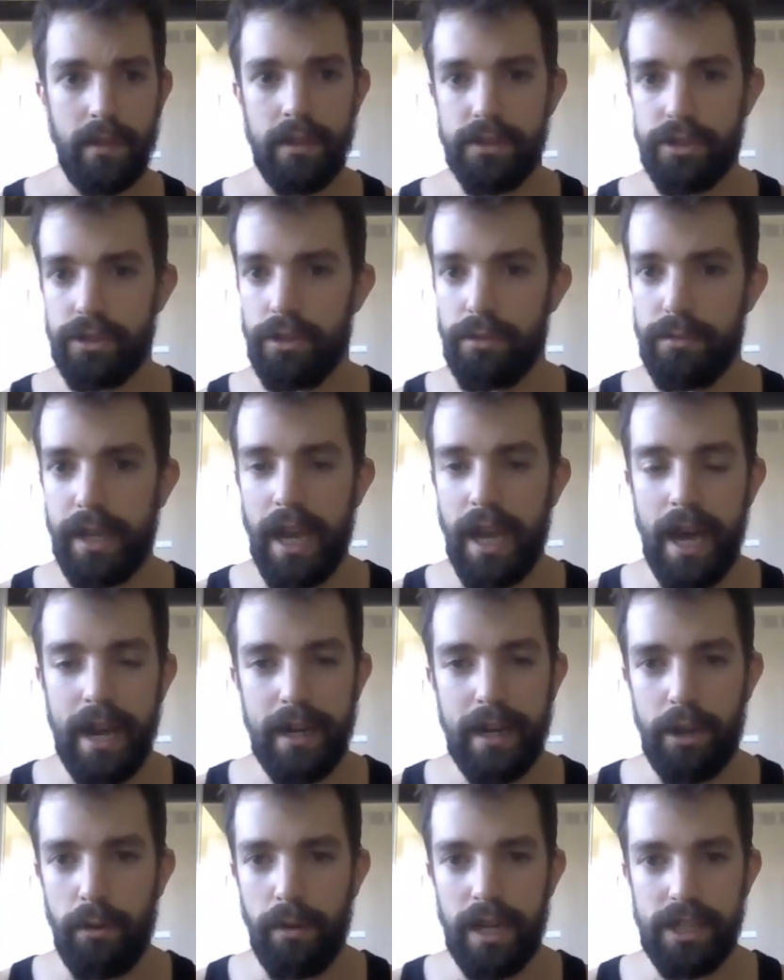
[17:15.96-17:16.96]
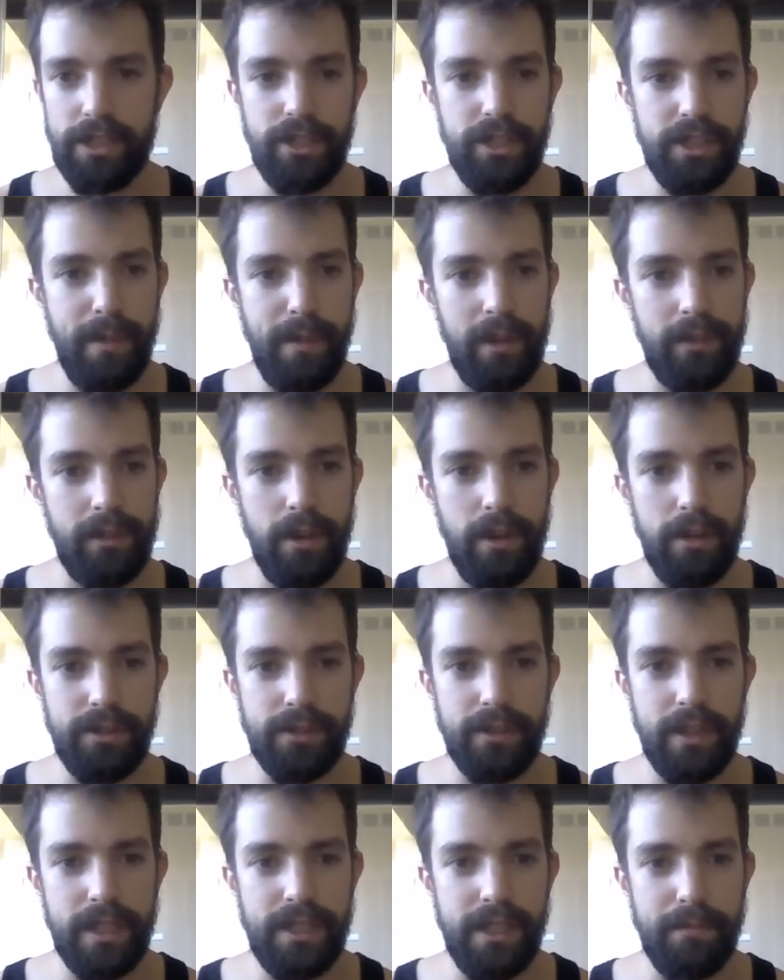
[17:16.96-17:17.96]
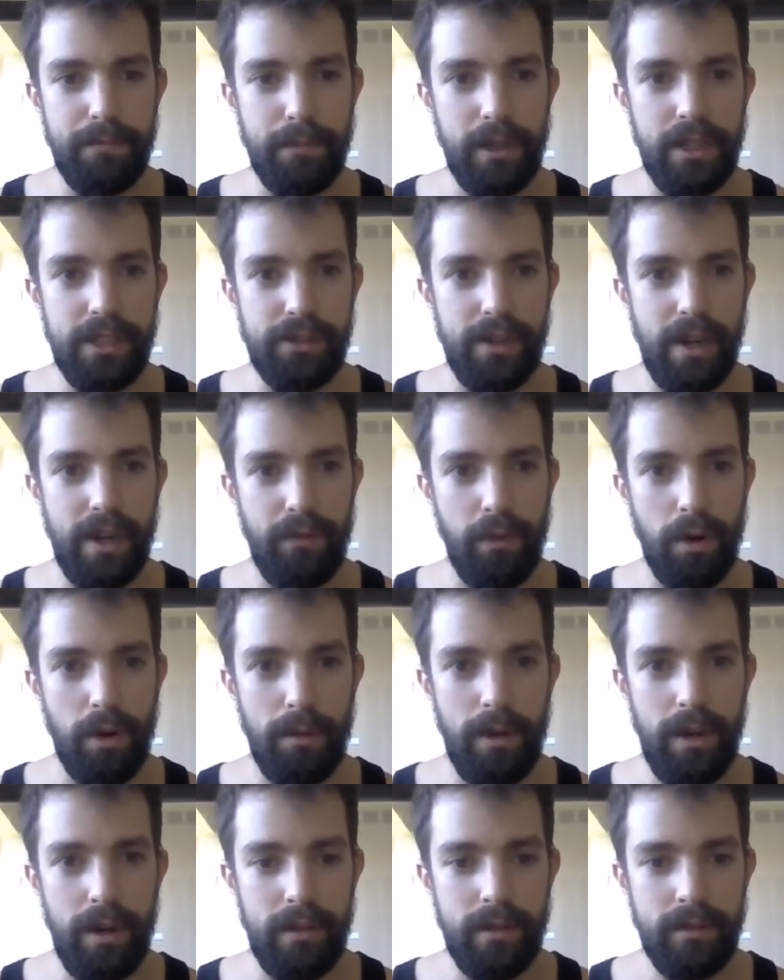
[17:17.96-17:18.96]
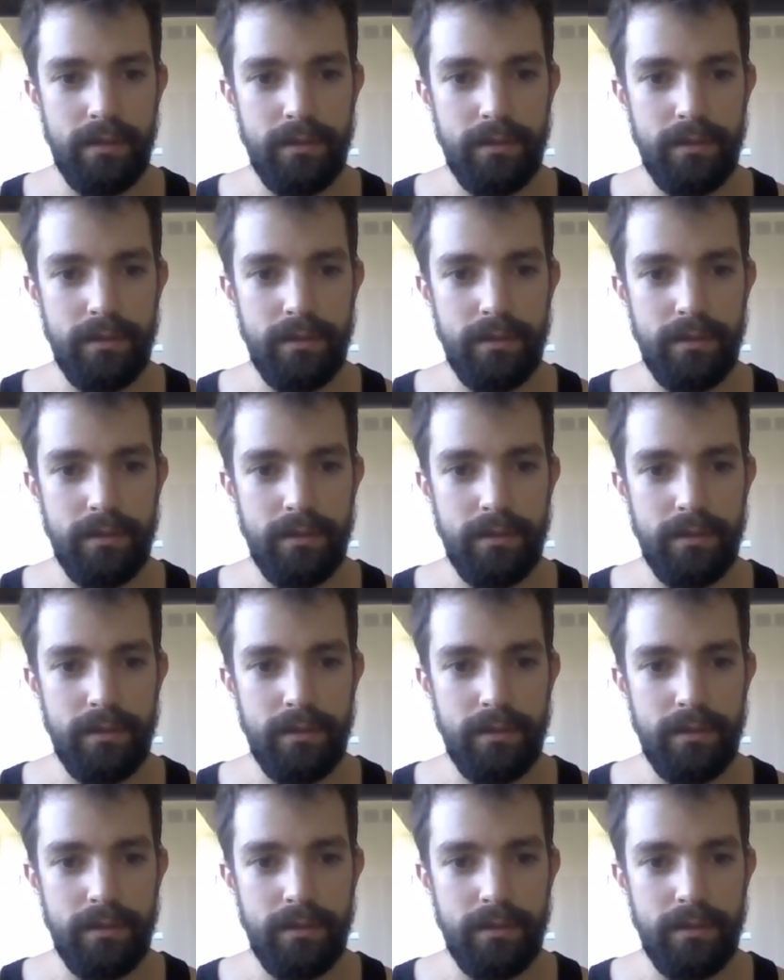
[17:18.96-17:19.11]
So do we got any questions about those, or they seem pretty straightforward?